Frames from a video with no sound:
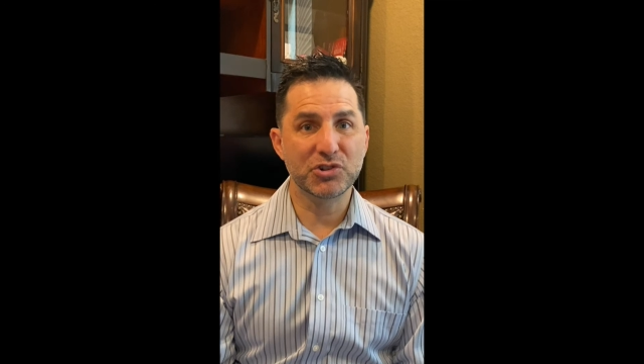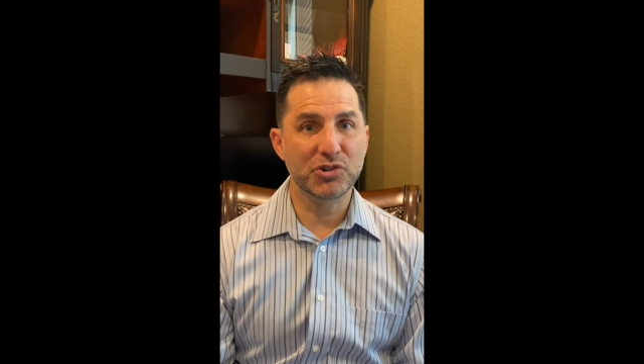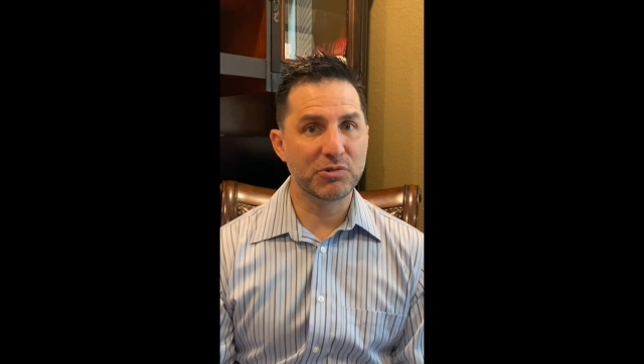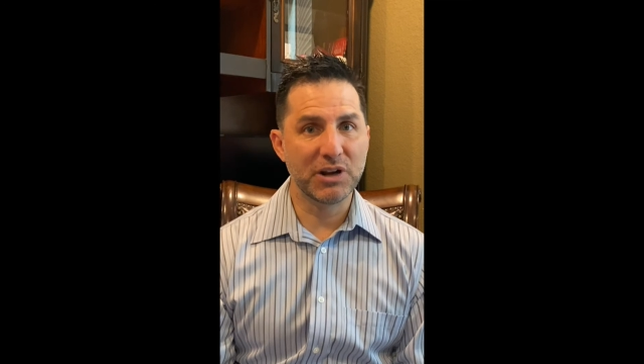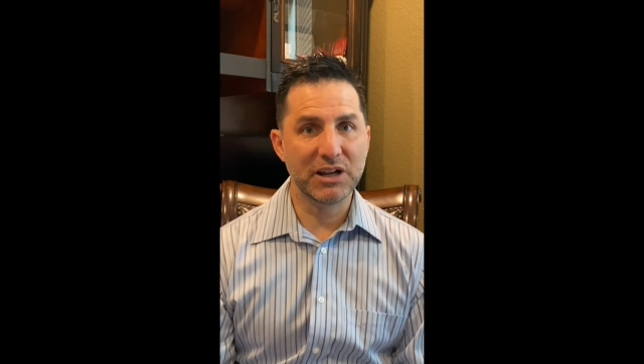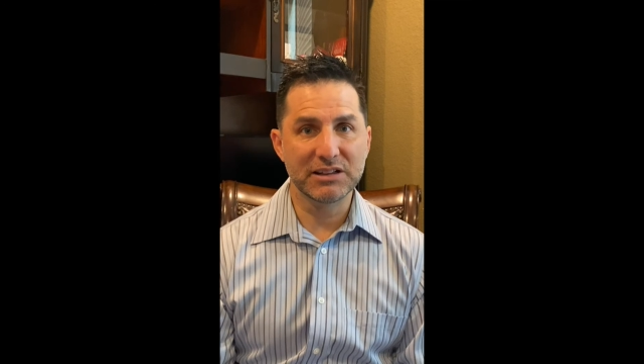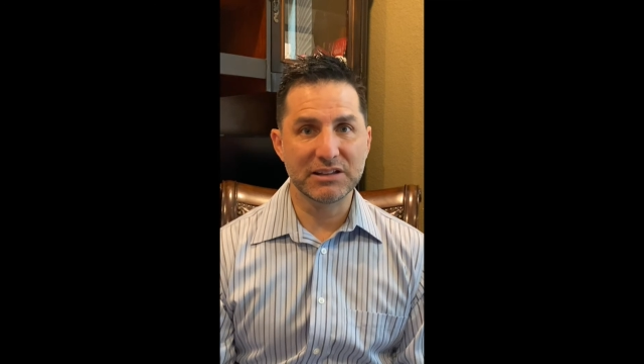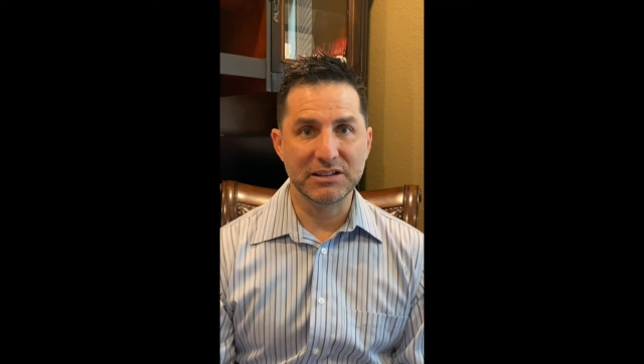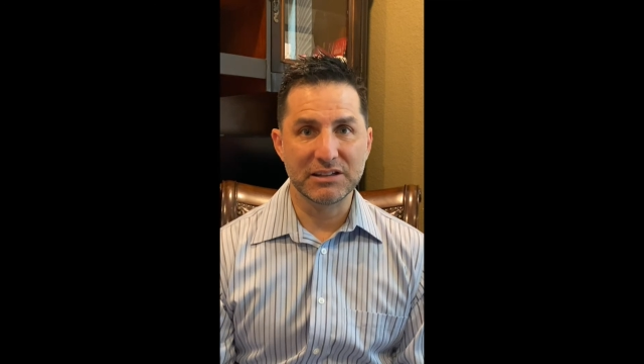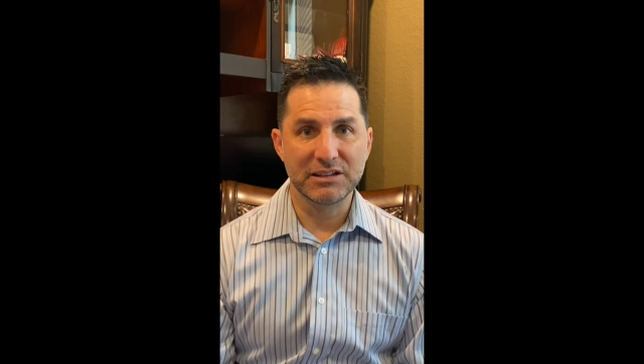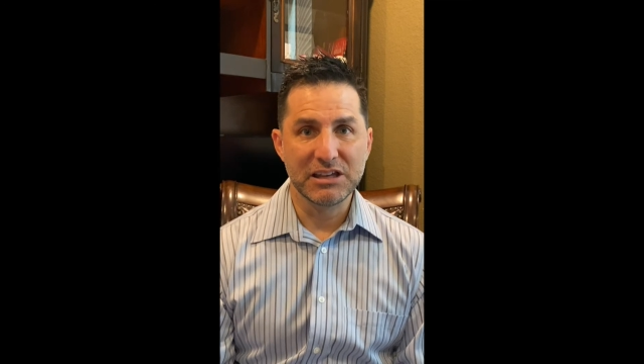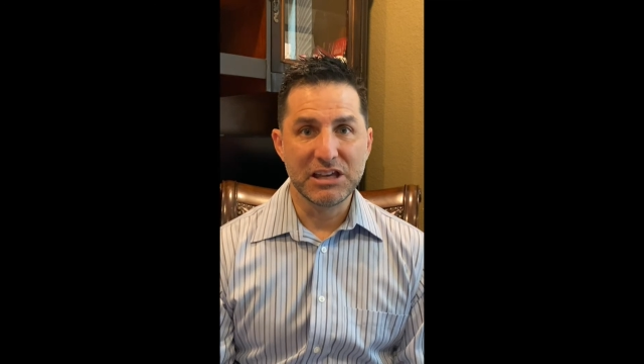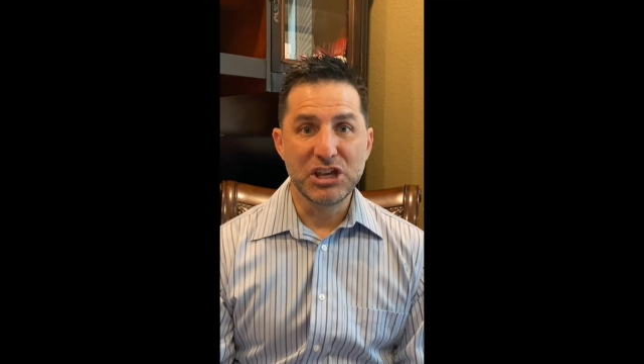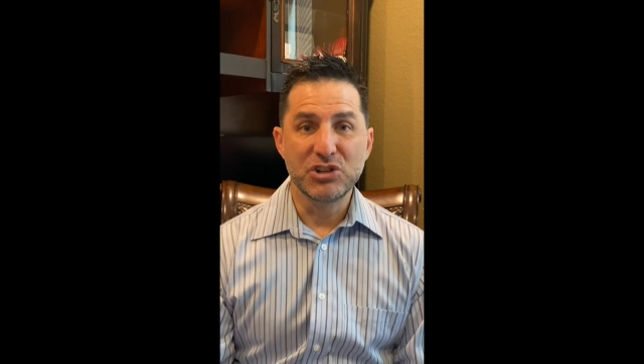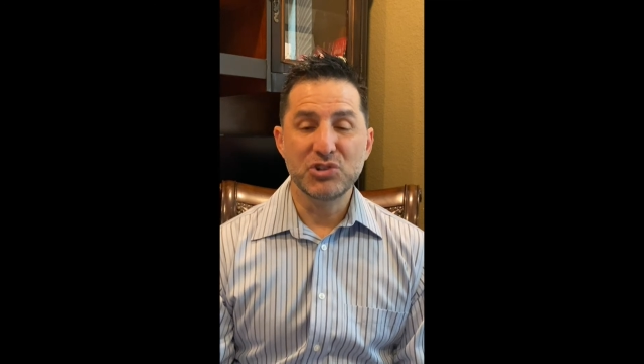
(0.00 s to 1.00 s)
correctly.
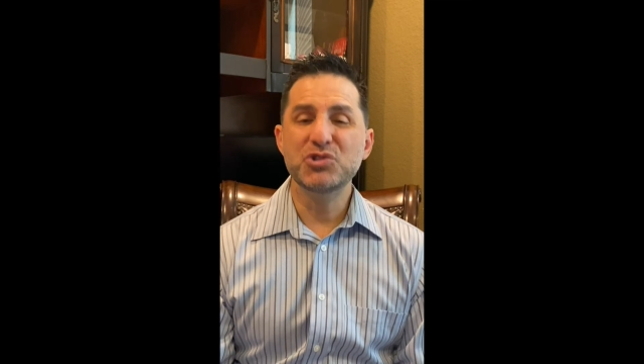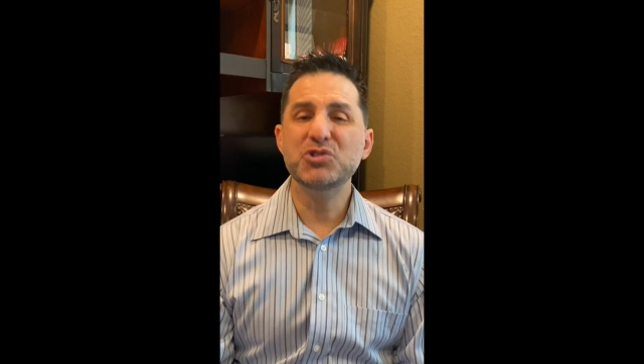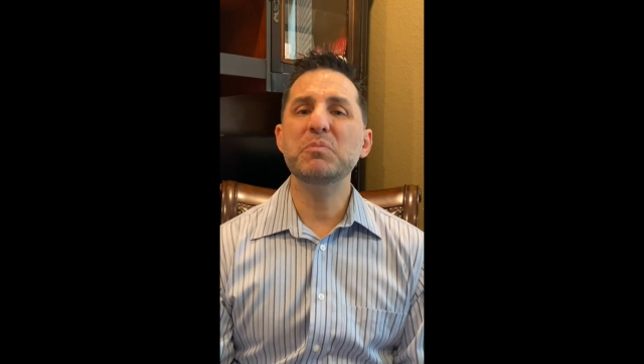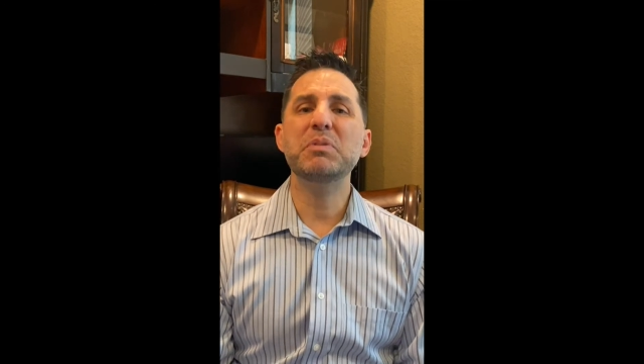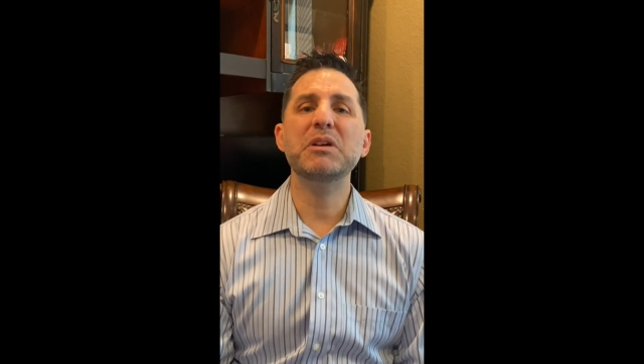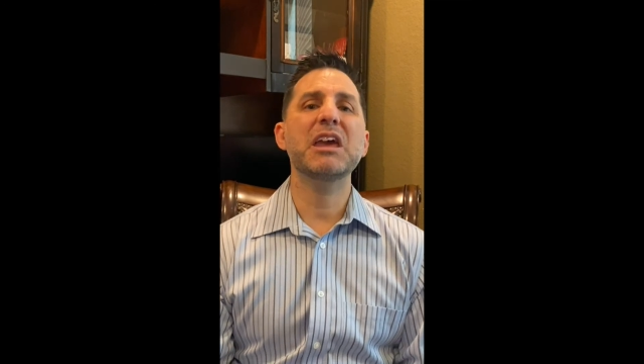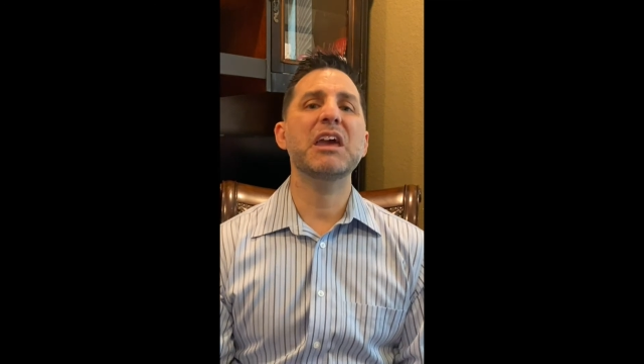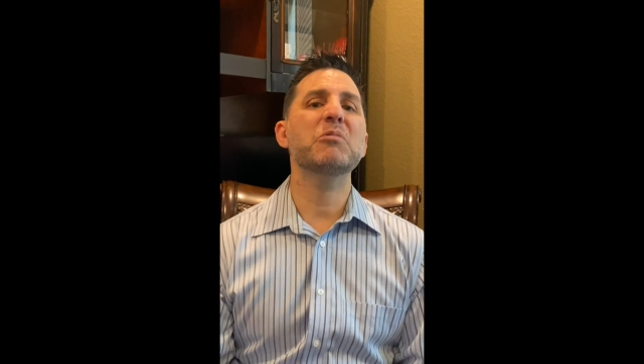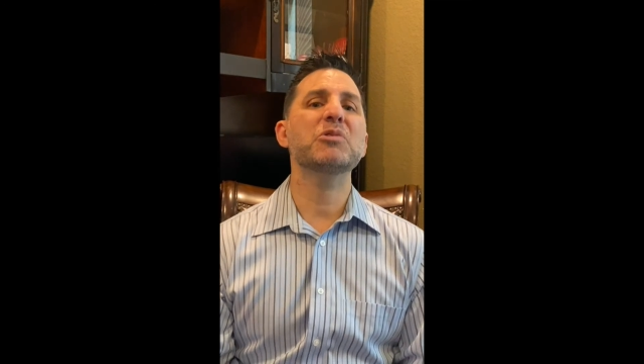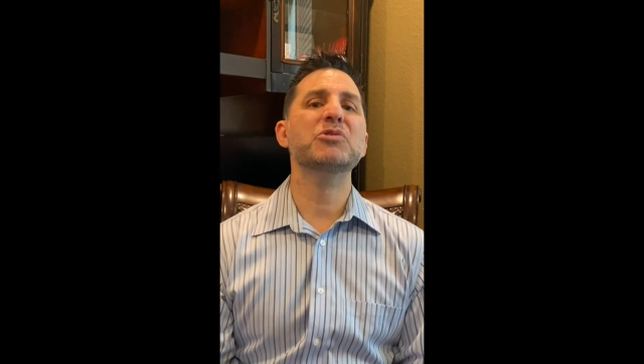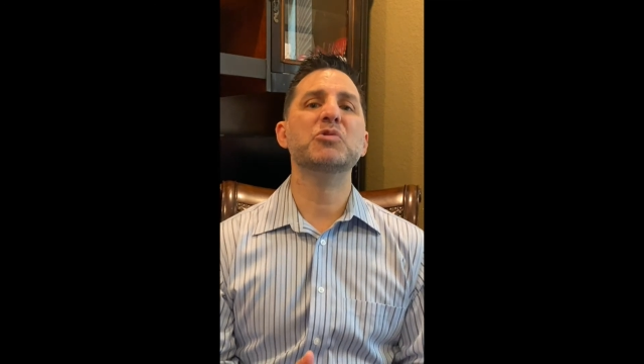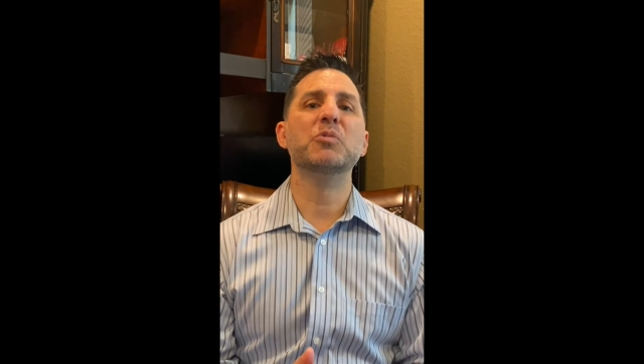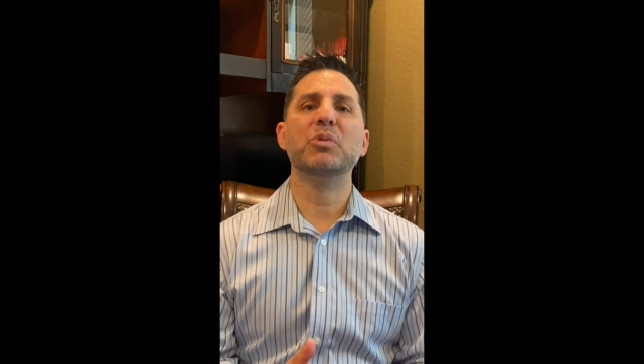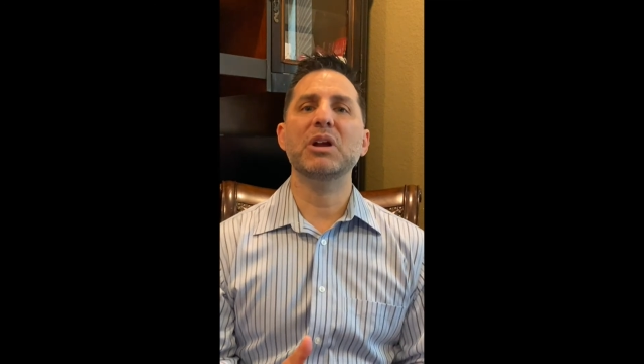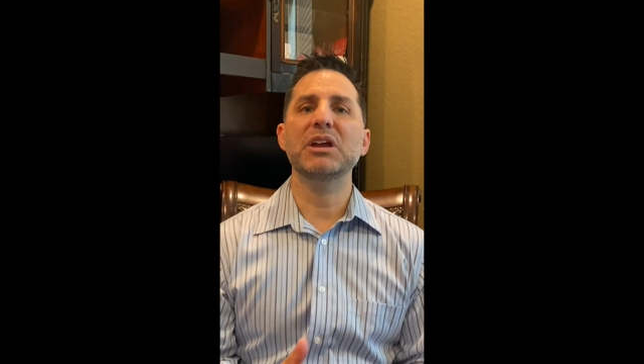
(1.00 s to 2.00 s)
You should be able to
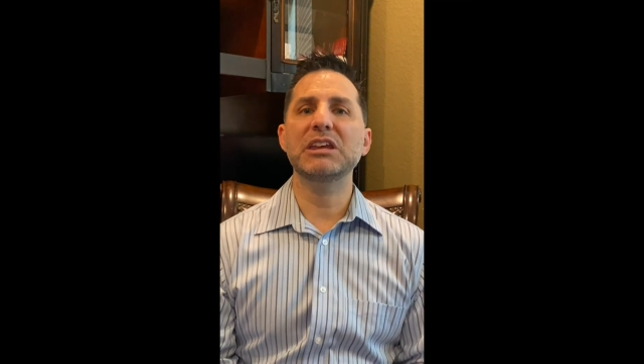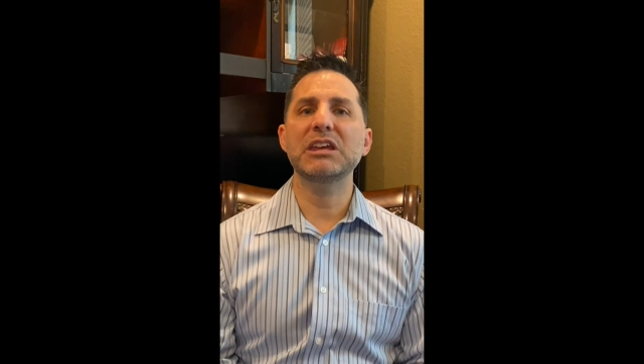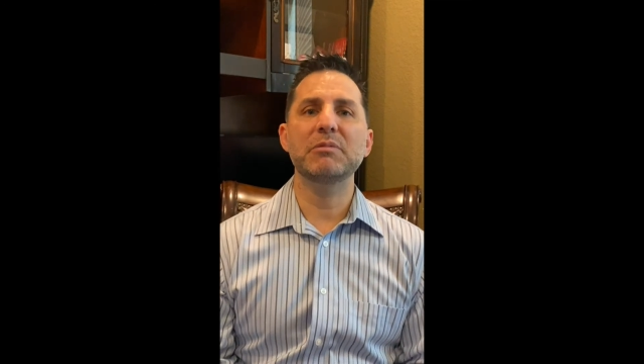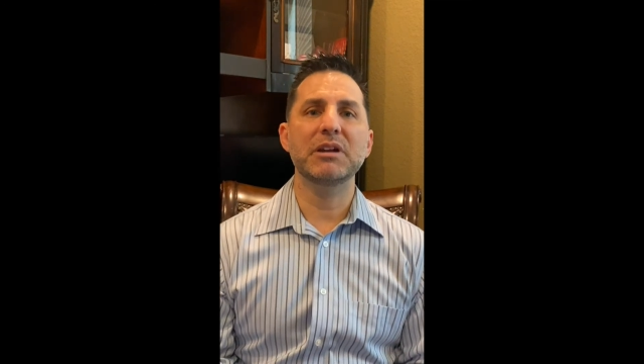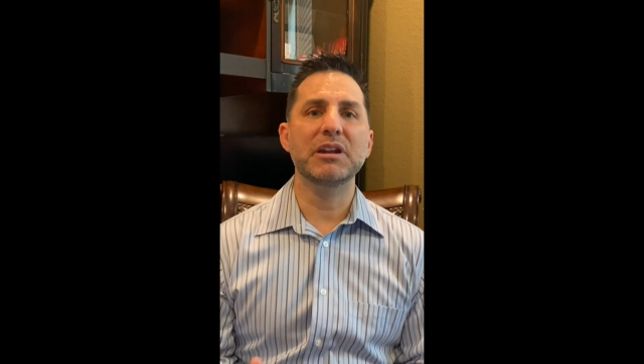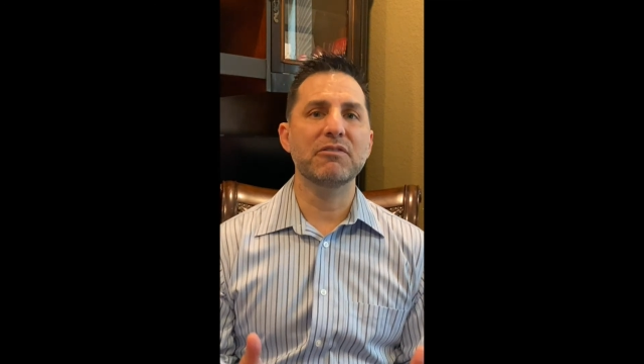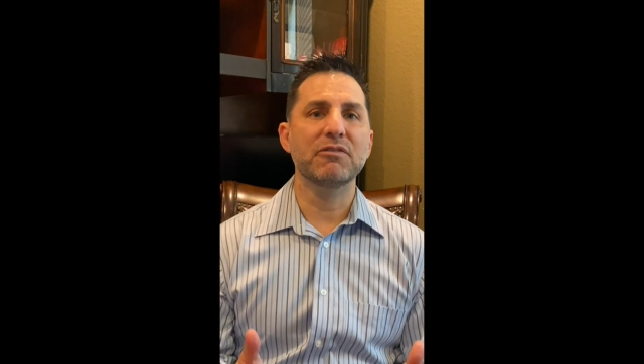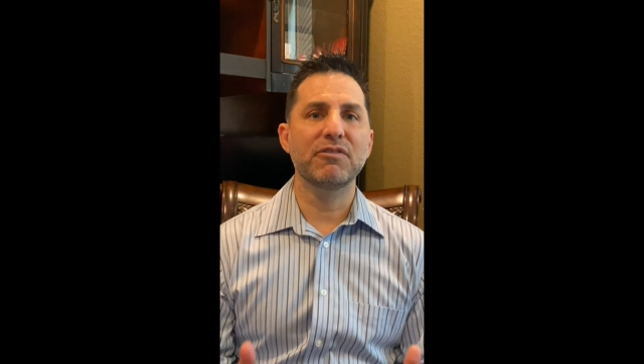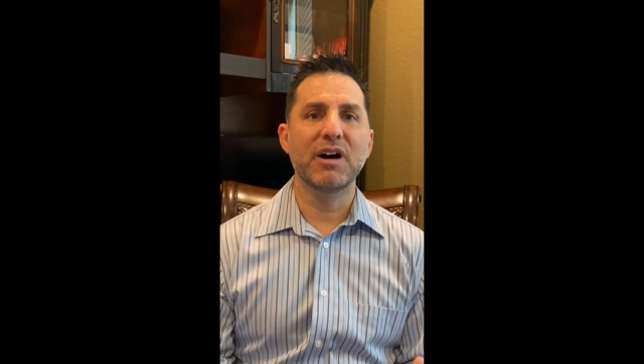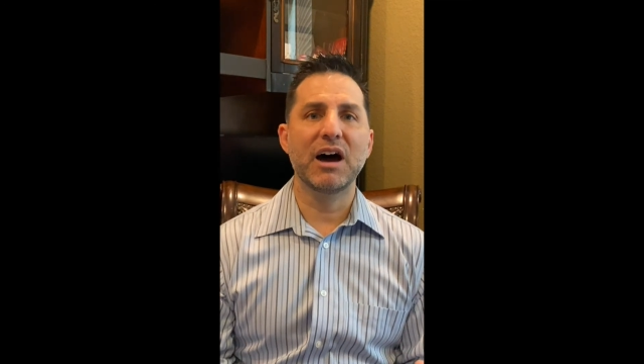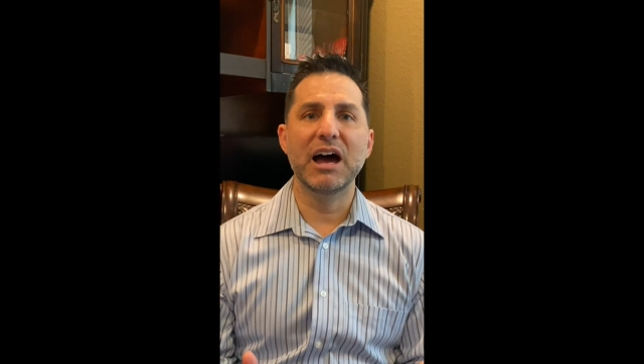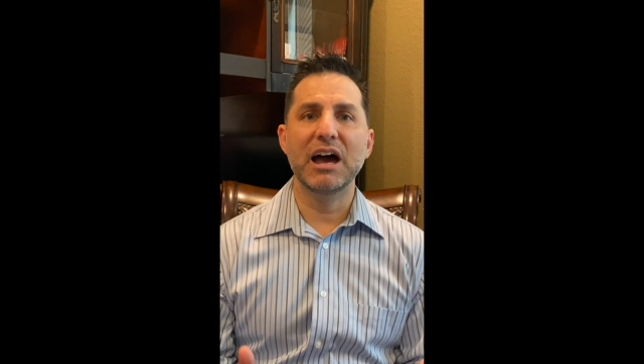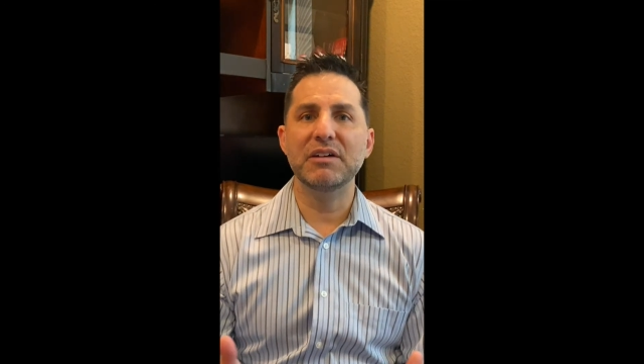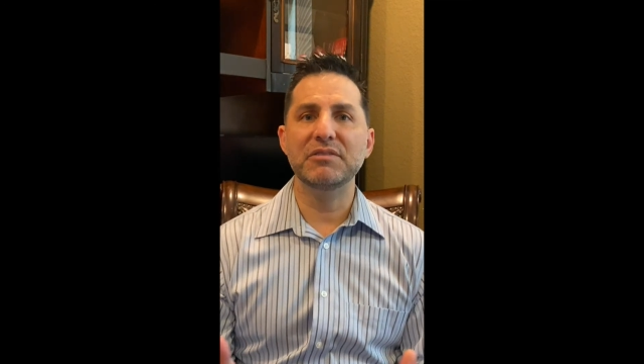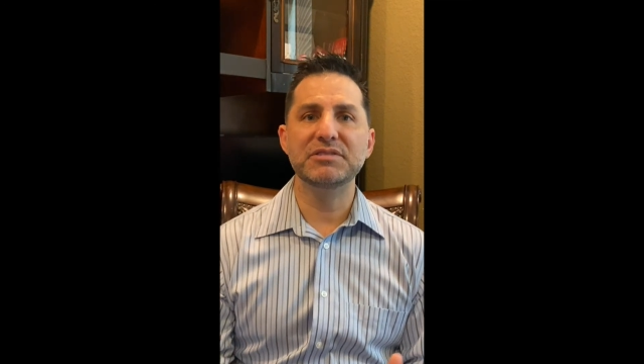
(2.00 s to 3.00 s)
break even in 5,